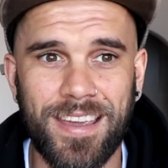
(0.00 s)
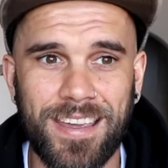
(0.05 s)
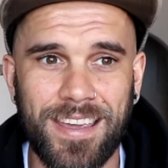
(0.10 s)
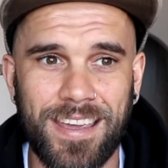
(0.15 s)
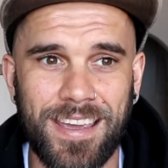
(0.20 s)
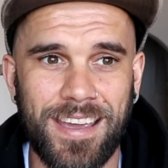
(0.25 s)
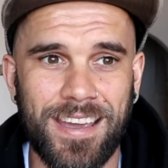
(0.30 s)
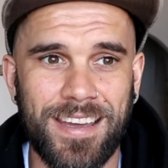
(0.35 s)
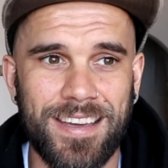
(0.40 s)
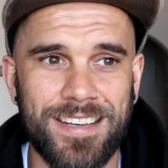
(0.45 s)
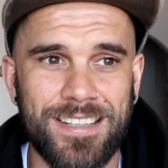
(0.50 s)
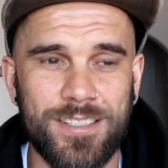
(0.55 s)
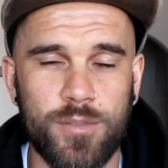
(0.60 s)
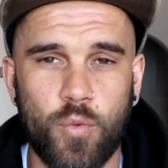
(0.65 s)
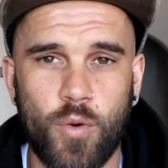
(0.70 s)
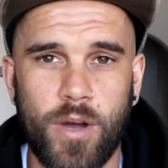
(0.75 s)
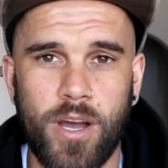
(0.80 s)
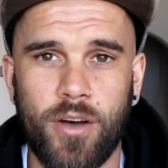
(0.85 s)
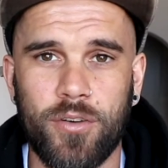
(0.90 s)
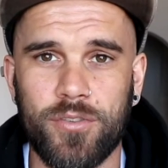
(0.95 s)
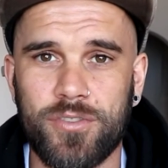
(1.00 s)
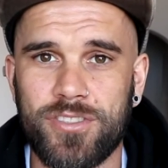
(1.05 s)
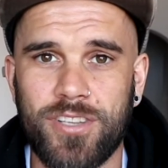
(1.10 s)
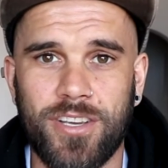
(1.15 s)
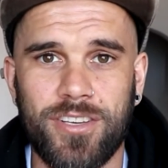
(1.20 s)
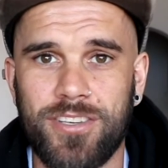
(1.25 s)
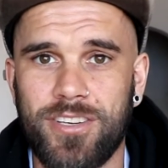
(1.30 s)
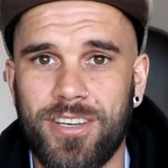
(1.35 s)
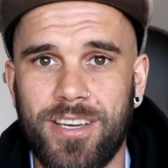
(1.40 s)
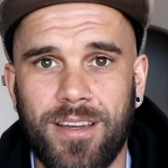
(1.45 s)
here as well.
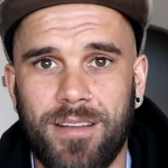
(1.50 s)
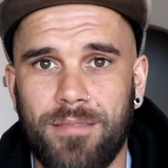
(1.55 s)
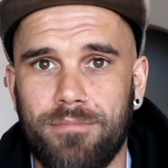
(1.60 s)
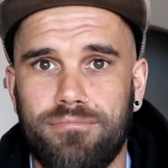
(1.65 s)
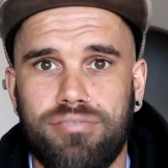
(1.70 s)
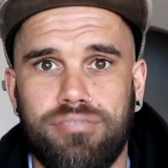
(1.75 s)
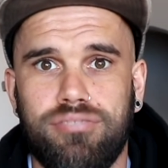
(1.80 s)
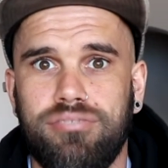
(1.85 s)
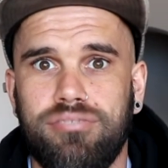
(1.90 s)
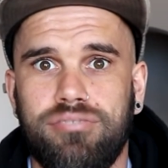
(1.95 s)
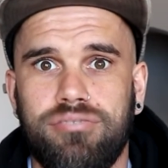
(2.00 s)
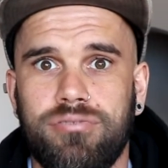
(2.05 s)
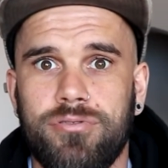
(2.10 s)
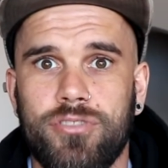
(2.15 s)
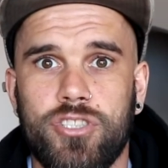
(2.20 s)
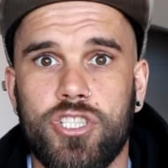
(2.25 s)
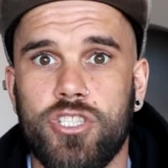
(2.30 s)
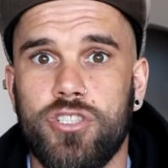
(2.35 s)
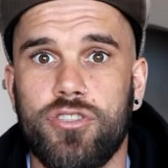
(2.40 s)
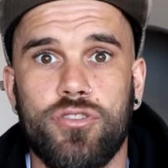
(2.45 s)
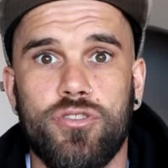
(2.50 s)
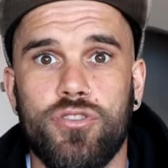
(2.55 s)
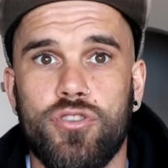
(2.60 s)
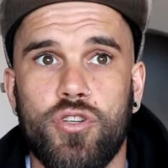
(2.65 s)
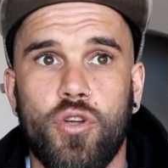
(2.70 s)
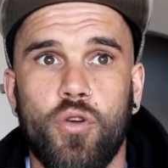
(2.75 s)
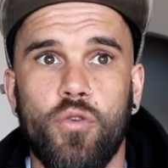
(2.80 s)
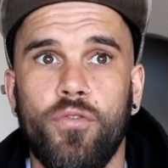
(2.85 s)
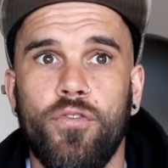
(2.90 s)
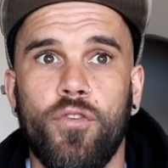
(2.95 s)
So you can just
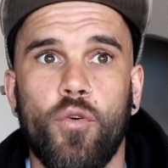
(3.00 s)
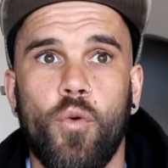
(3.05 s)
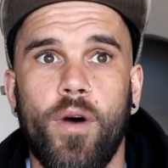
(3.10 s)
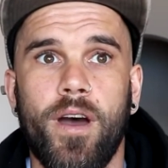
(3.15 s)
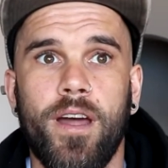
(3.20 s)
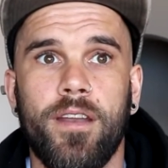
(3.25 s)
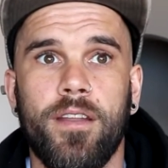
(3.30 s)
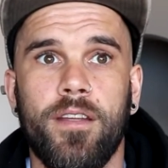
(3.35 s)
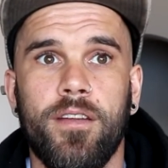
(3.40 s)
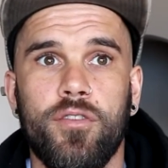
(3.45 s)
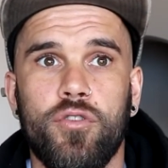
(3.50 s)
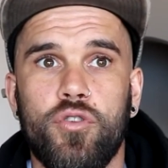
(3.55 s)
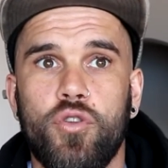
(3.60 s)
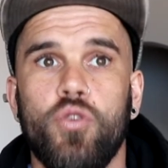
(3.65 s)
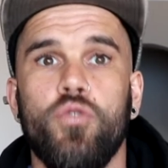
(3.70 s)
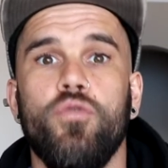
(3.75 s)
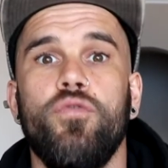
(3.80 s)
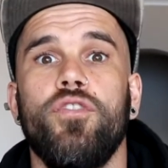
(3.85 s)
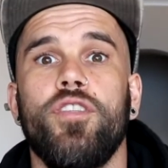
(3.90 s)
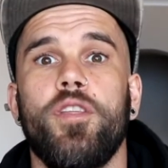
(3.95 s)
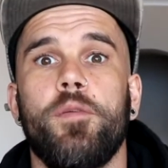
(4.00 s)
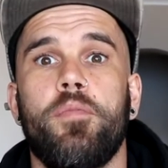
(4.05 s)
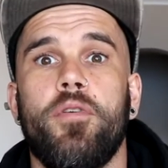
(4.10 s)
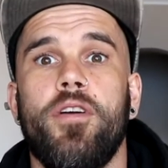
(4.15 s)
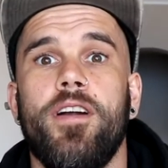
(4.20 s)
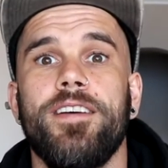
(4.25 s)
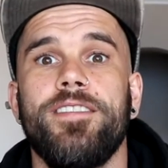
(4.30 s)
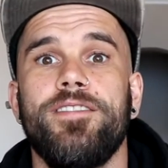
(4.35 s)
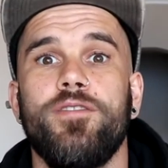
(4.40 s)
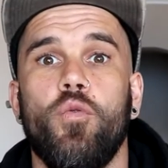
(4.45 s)
2 for 1, 2 for the
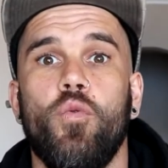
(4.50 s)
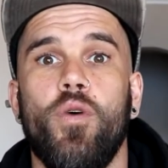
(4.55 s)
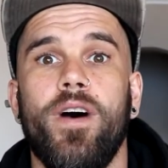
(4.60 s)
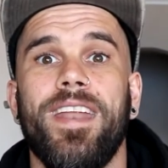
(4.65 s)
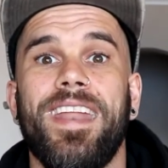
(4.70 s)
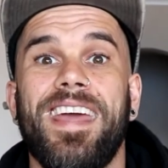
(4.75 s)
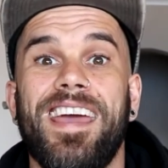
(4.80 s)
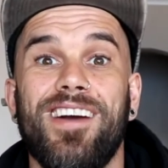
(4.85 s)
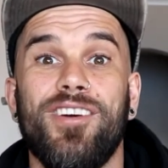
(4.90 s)
price of 1.